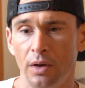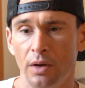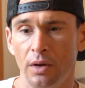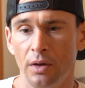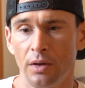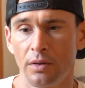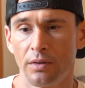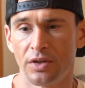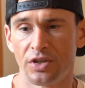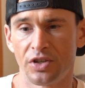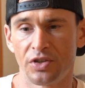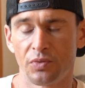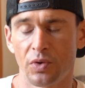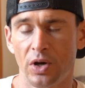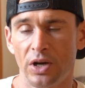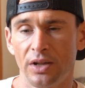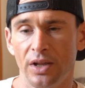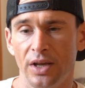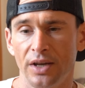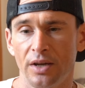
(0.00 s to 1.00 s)
this is why I
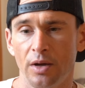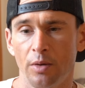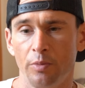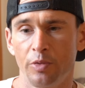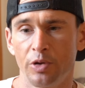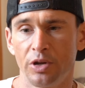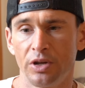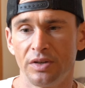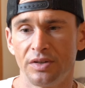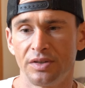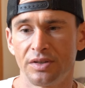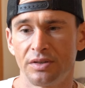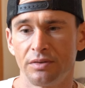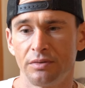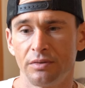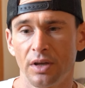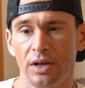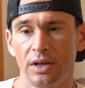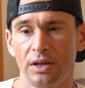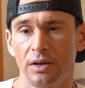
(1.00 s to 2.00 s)
like companies
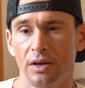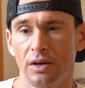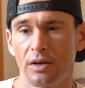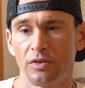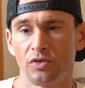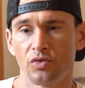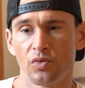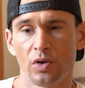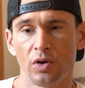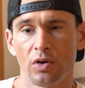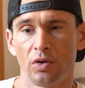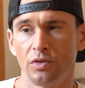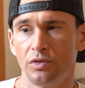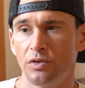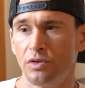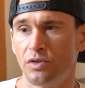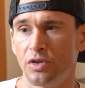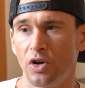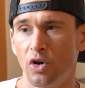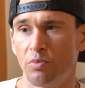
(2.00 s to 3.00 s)
like uh, there's one called
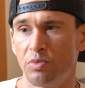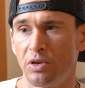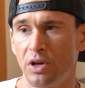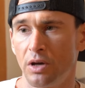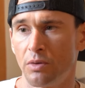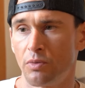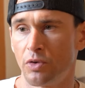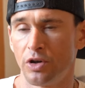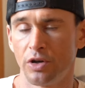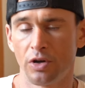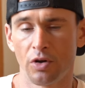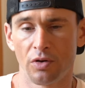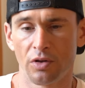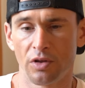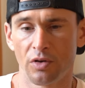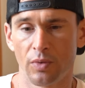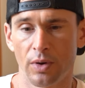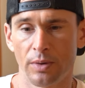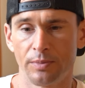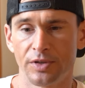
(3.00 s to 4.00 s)
Nootopia, where you go to their
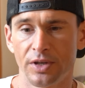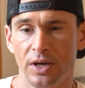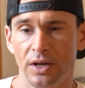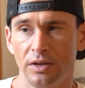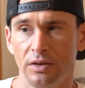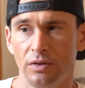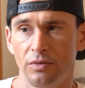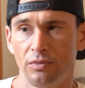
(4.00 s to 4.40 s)
website and you